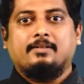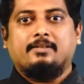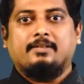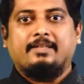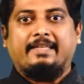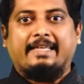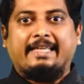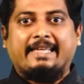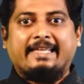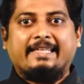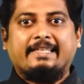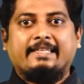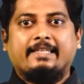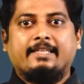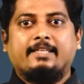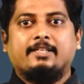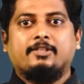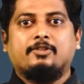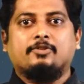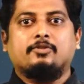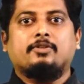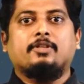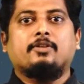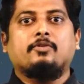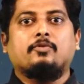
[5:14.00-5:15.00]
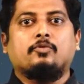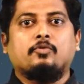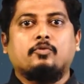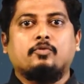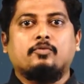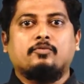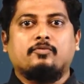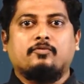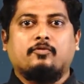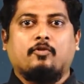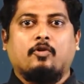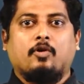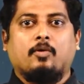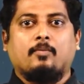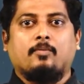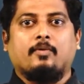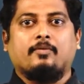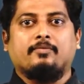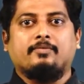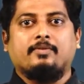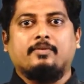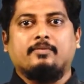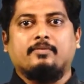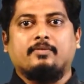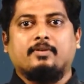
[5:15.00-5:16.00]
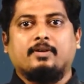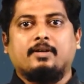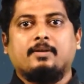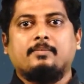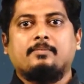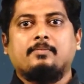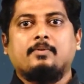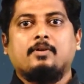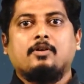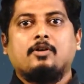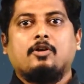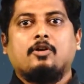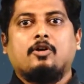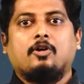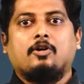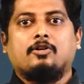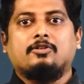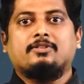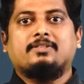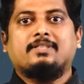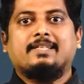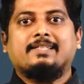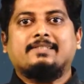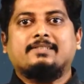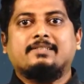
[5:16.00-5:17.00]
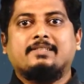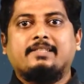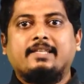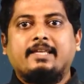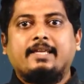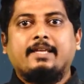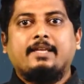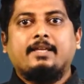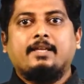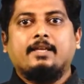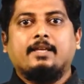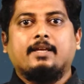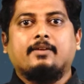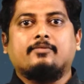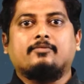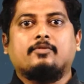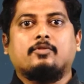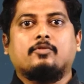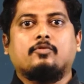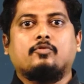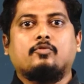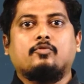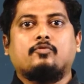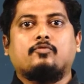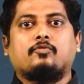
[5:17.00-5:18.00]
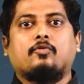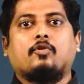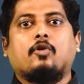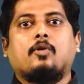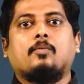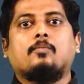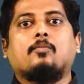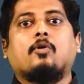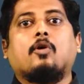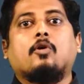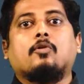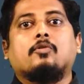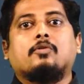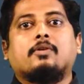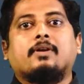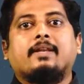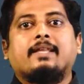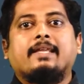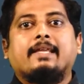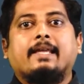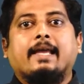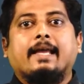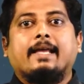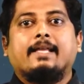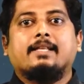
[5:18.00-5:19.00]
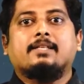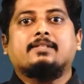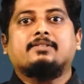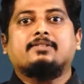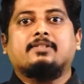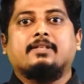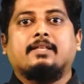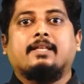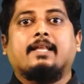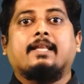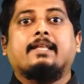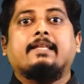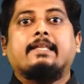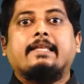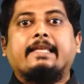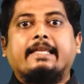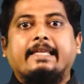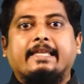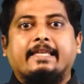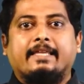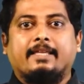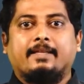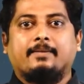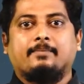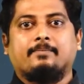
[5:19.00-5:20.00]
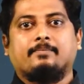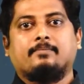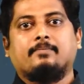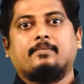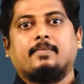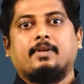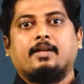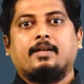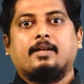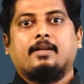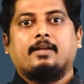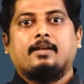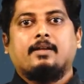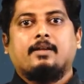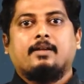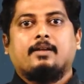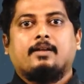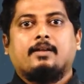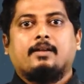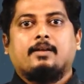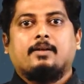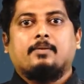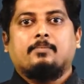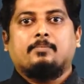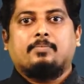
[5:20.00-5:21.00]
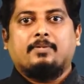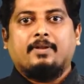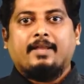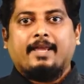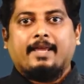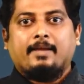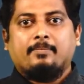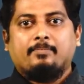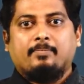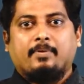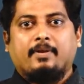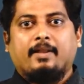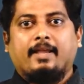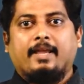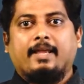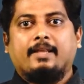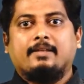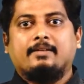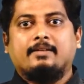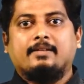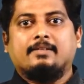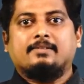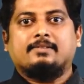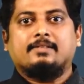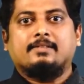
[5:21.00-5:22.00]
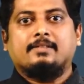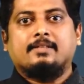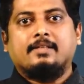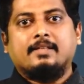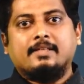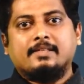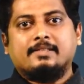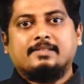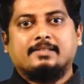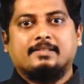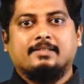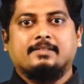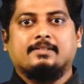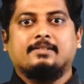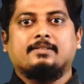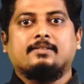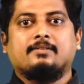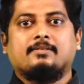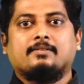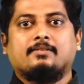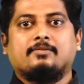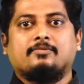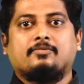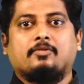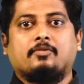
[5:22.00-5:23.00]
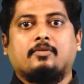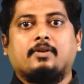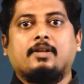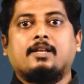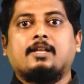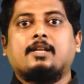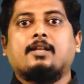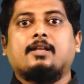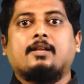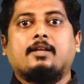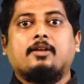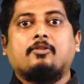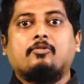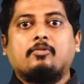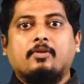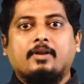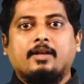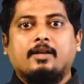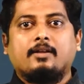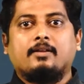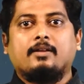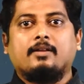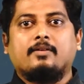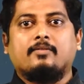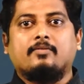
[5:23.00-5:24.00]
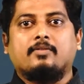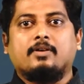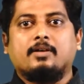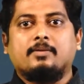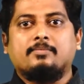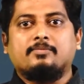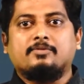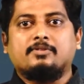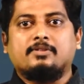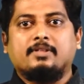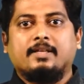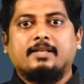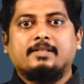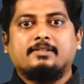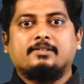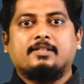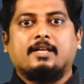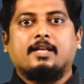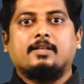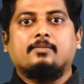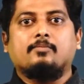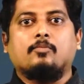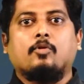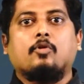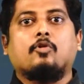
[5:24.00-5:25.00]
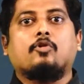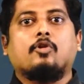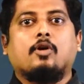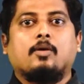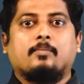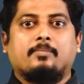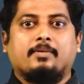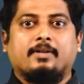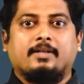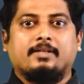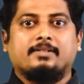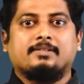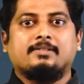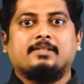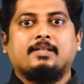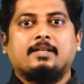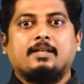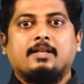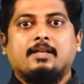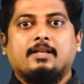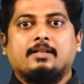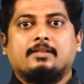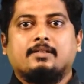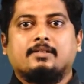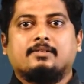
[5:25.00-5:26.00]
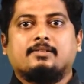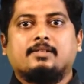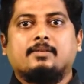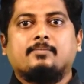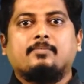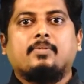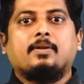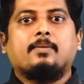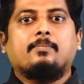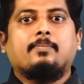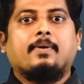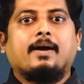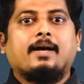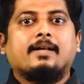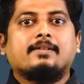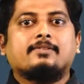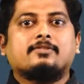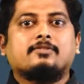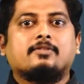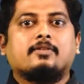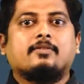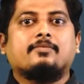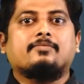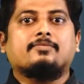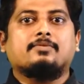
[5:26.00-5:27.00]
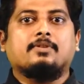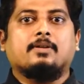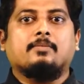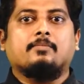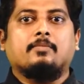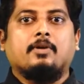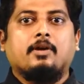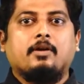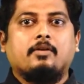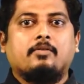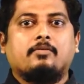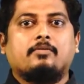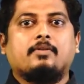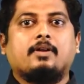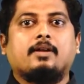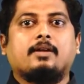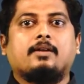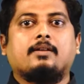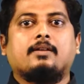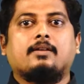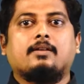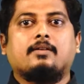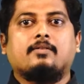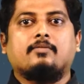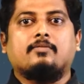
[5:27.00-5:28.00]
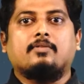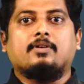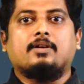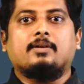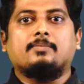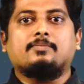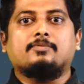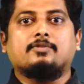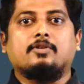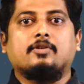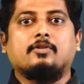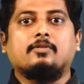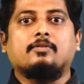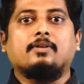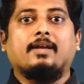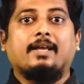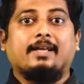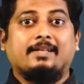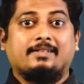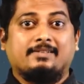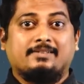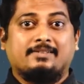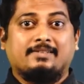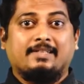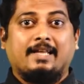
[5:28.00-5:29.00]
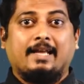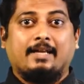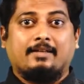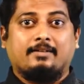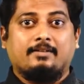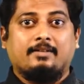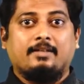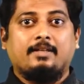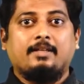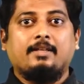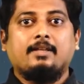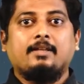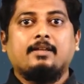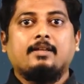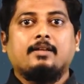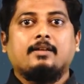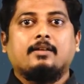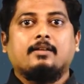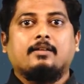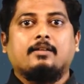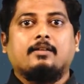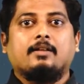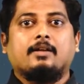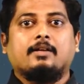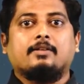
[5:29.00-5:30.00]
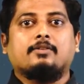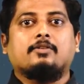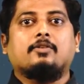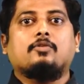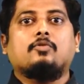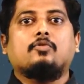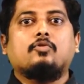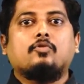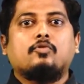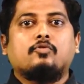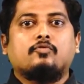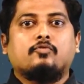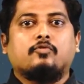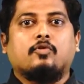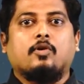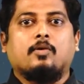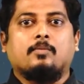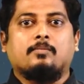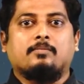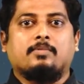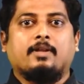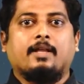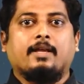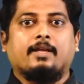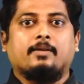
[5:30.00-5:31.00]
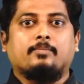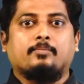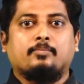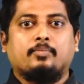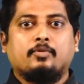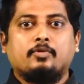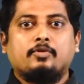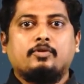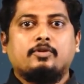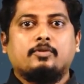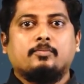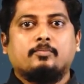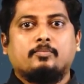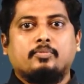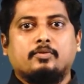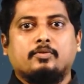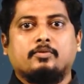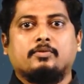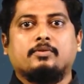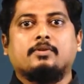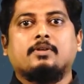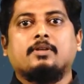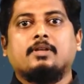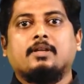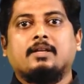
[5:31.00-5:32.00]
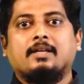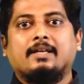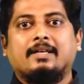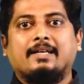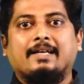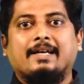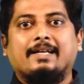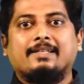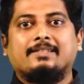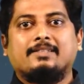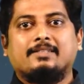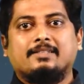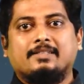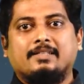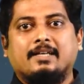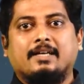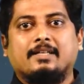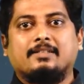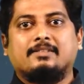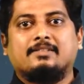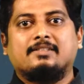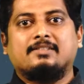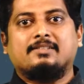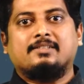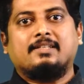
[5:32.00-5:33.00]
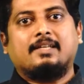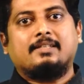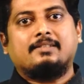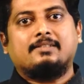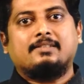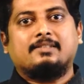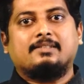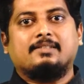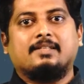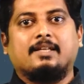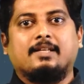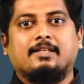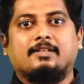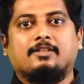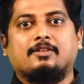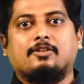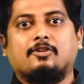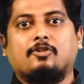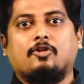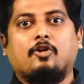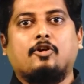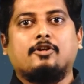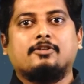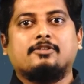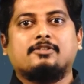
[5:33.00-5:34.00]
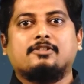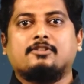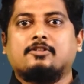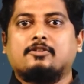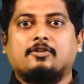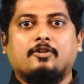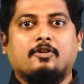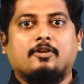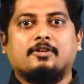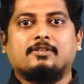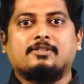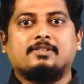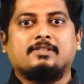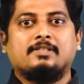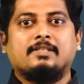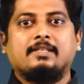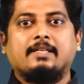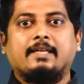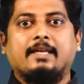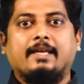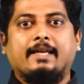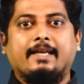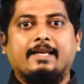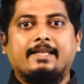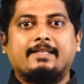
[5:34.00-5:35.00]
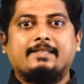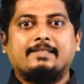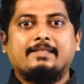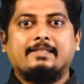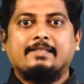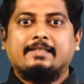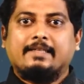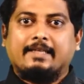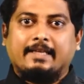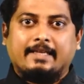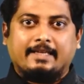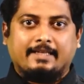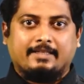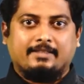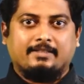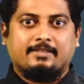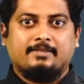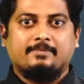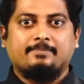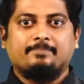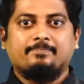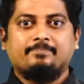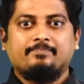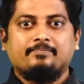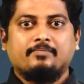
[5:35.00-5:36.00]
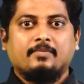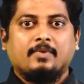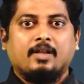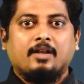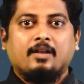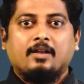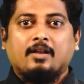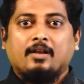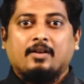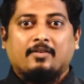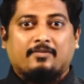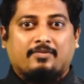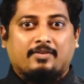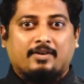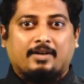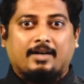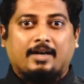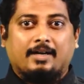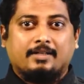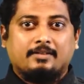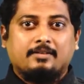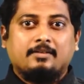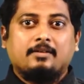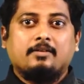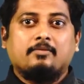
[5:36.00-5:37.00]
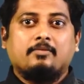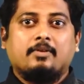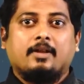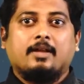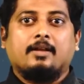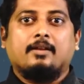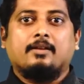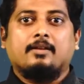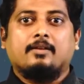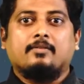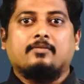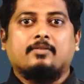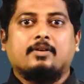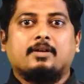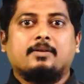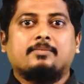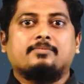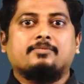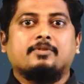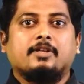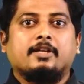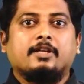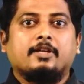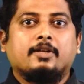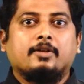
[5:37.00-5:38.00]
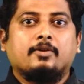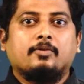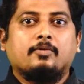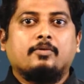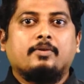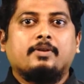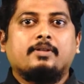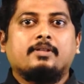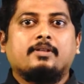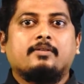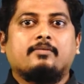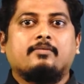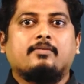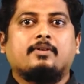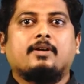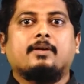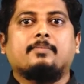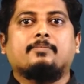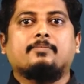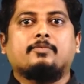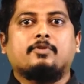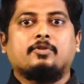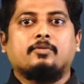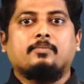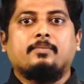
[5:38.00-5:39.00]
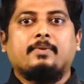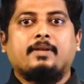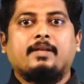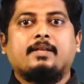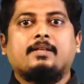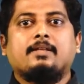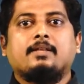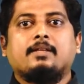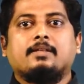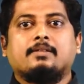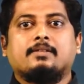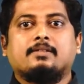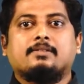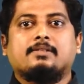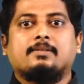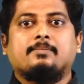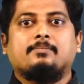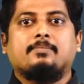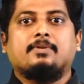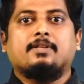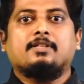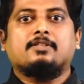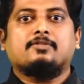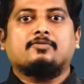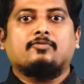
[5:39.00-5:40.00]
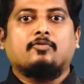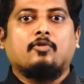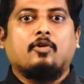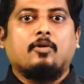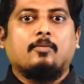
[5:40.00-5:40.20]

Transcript: ed to the root form of the verb, or just d if the root form already ends in an e. Play, played, listen, listened. For irregular verbs, things get more complex. The simple past of some irregular verbs look exactly like the root form, like put, put, cut, cut, set, set, cost, cost, hit, hit. For other irregular verbs, including the verb to be, the simplest